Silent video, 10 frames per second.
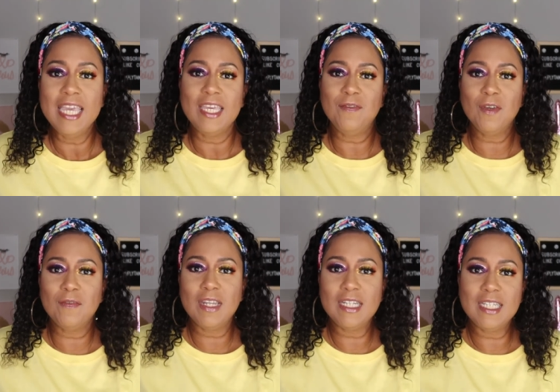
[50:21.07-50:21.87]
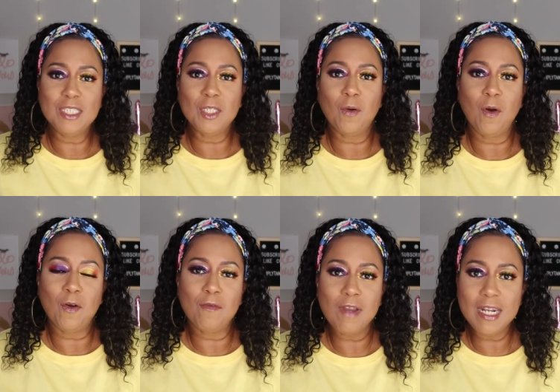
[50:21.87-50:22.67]
if you have not done so
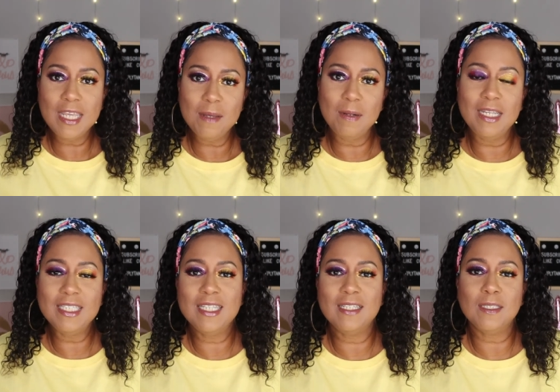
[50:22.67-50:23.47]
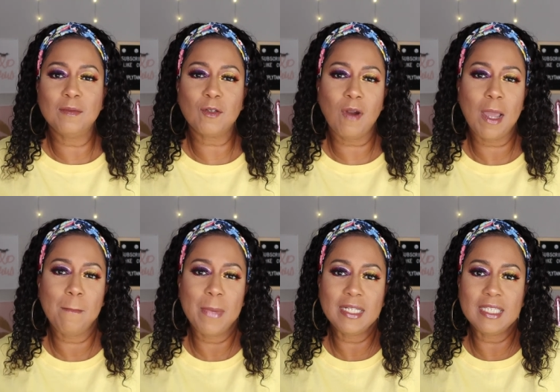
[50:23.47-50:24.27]
already please hit the
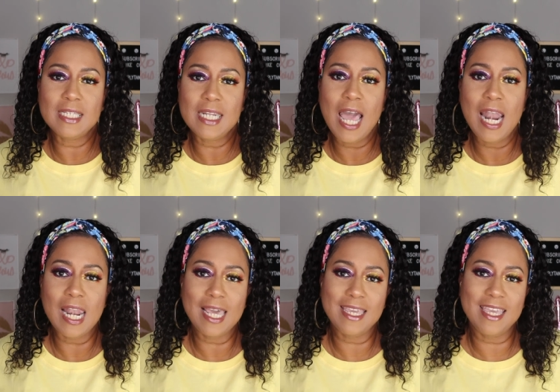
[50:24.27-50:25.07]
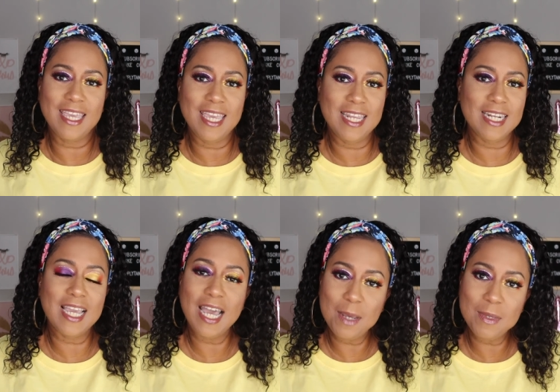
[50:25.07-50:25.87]
subscribe button like and
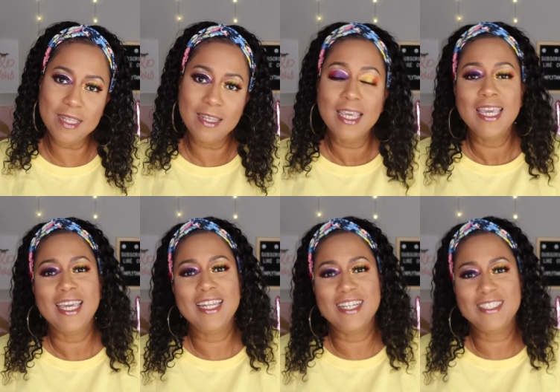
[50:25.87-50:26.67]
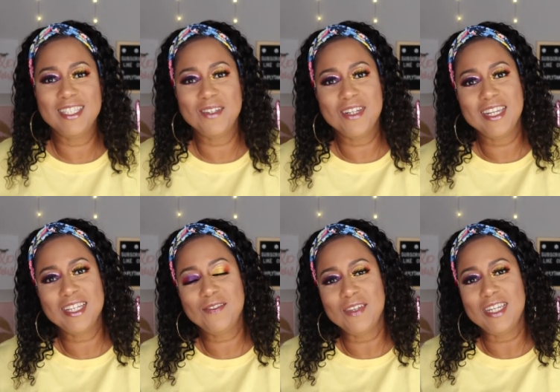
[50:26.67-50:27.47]
comment and i'll see you in the
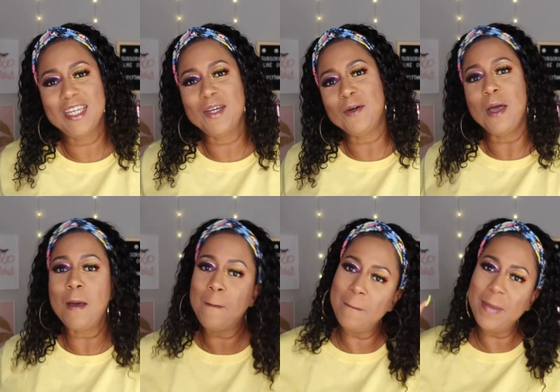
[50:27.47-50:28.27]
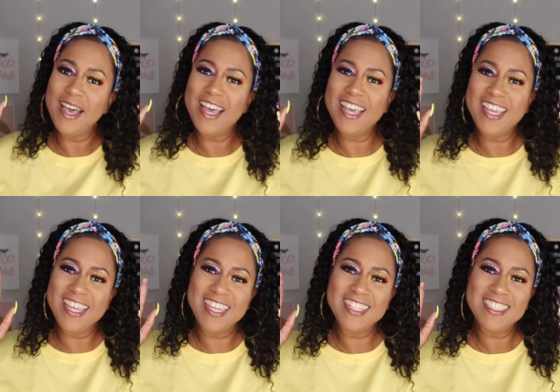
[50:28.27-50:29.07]
next video
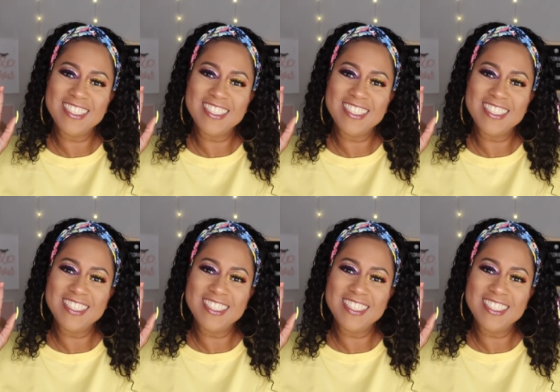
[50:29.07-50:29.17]
bye